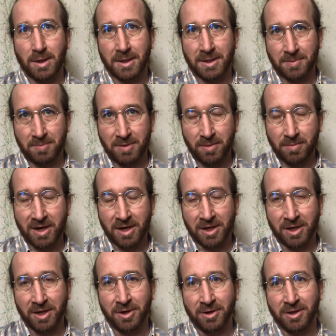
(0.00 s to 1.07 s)
It's been about a
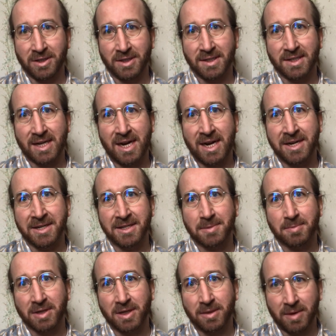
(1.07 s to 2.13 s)
year since
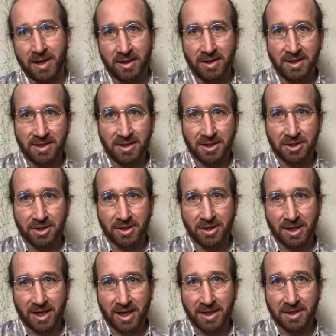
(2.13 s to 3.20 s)
ISP made the decision to
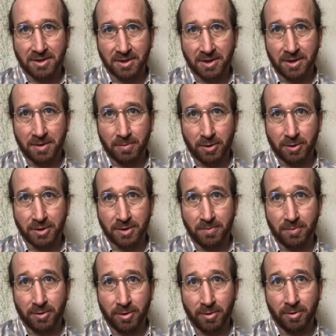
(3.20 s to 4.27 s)
cancel in-person
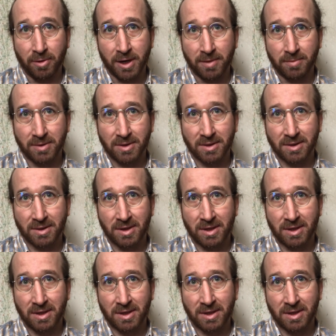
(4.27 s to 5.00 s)
programs.